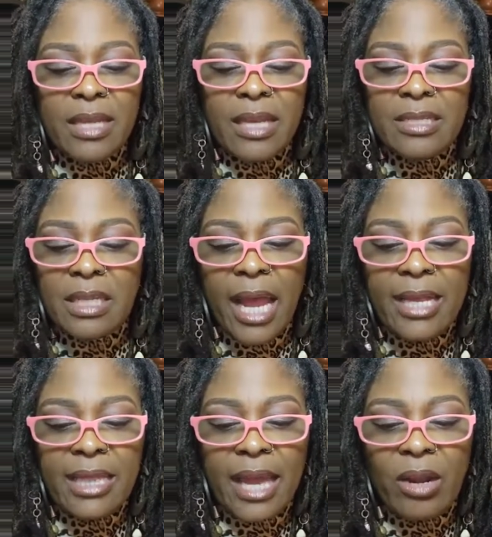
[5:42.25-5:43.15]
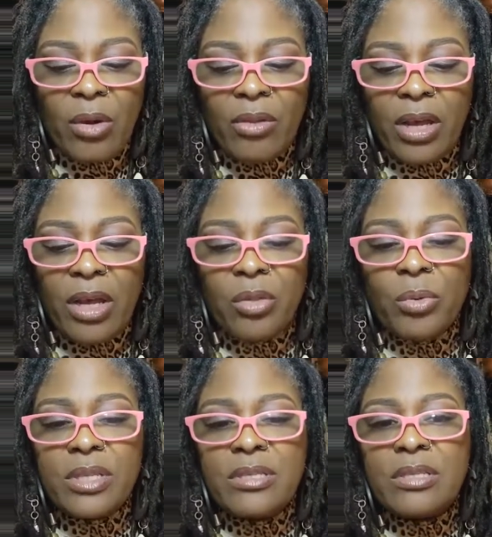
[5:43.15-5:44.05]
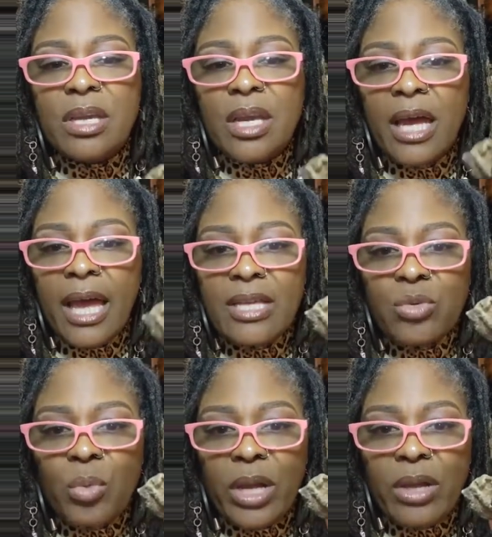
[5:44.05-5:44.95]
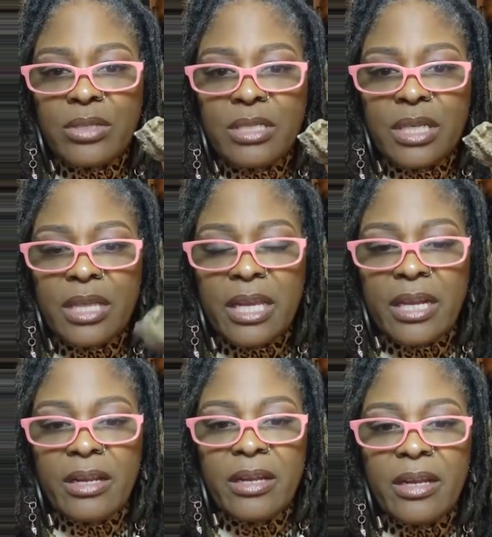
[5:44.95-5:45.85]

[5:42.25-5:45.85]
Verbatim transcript: and it's like that on the other ones as well. See there?